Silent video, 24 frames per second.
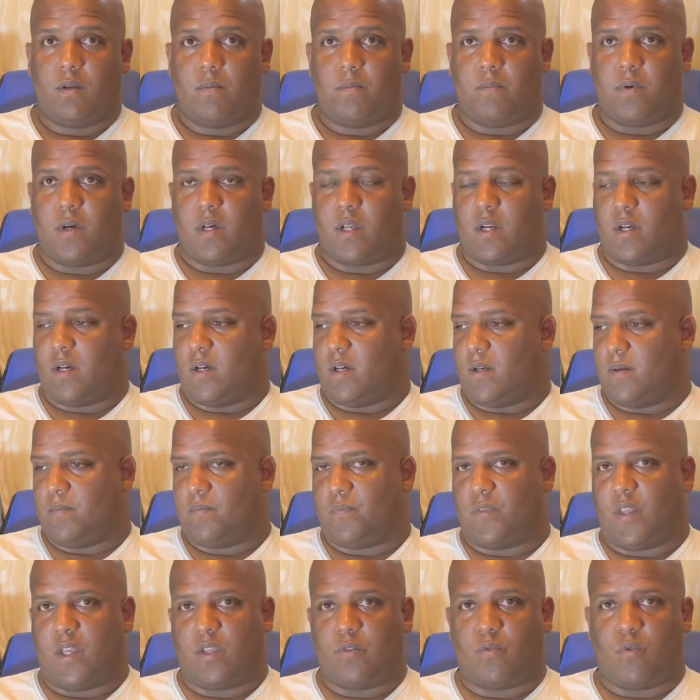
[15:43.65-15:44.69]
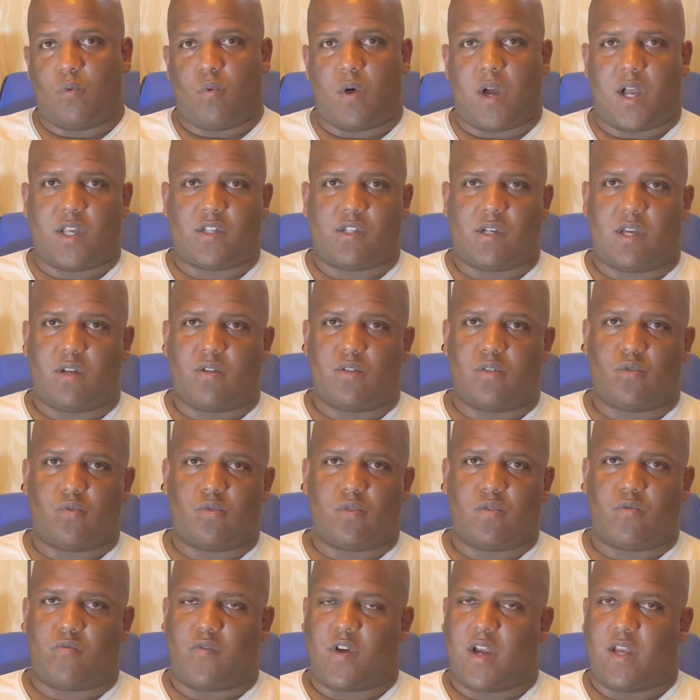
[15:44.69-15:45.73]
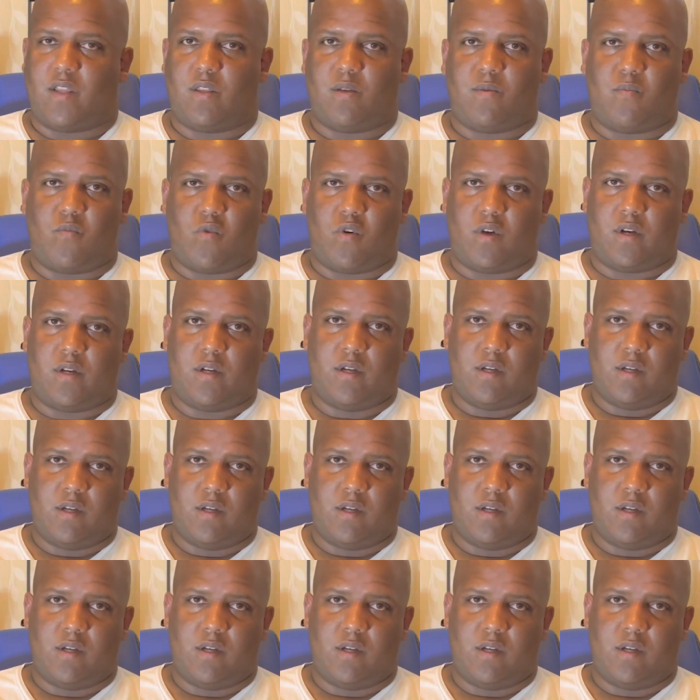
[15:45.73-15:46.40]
But thanks for watching. I know this was a random one.